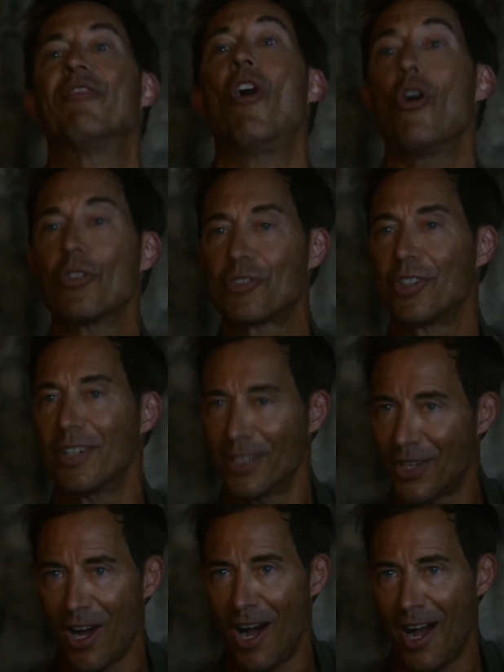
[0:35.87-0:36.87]
a false
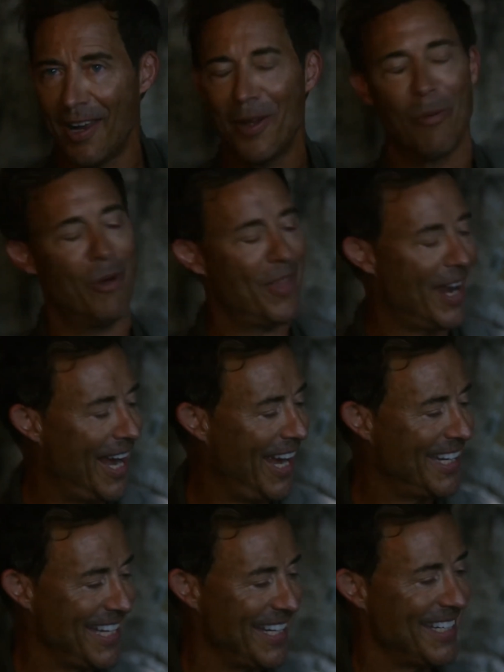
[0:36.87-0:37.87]
god, one that
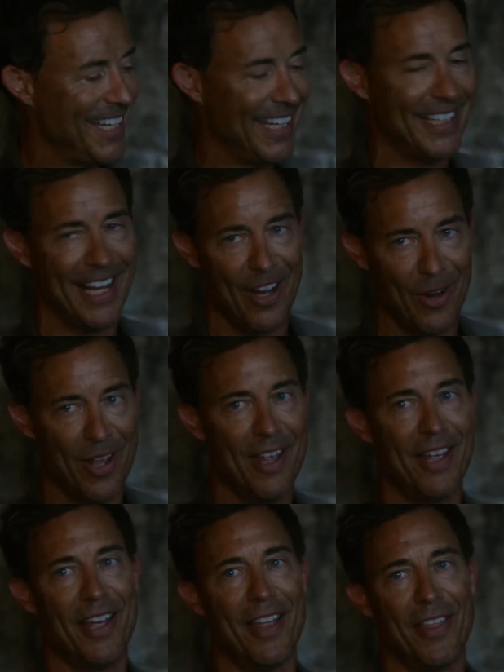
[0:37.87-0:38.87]
I intend to take down,
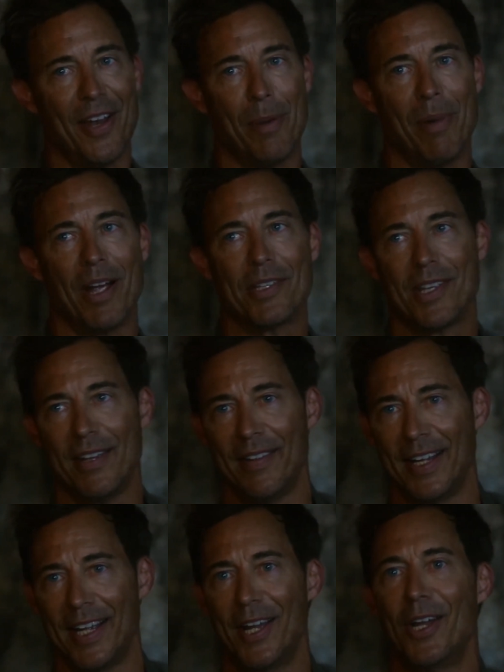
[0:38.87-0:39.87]
thereby
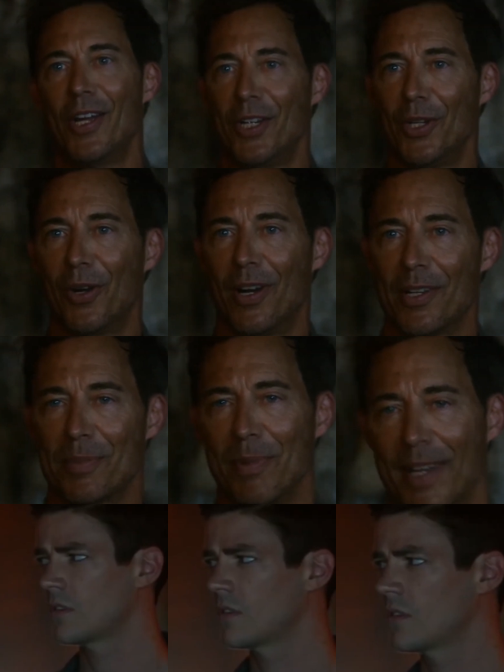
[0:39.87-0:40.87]
saving your
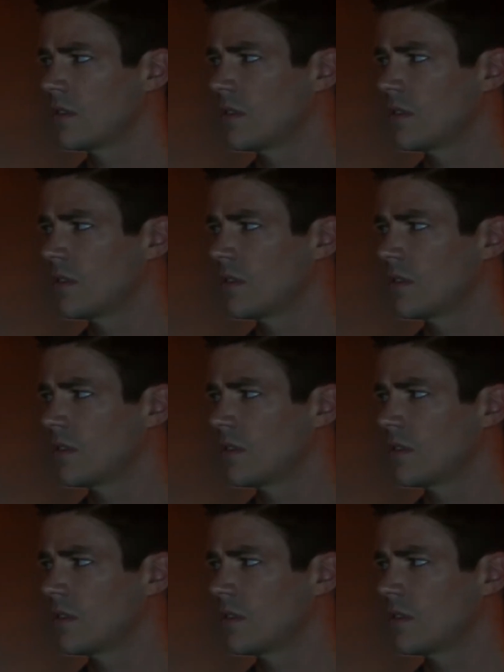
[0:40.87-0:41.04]
husband.